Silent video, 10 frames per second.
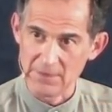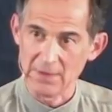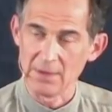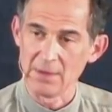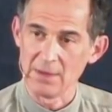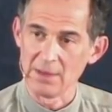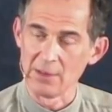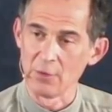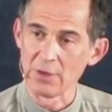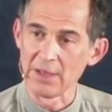and it
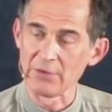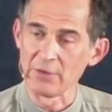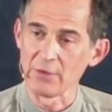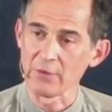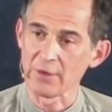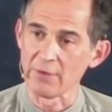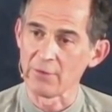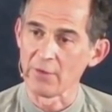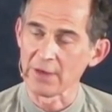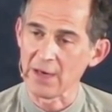localizes
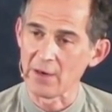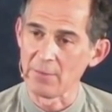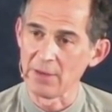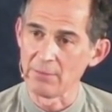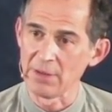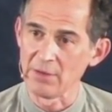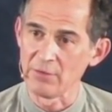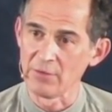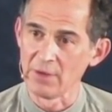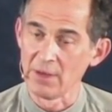itself on the Caribbean
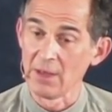beach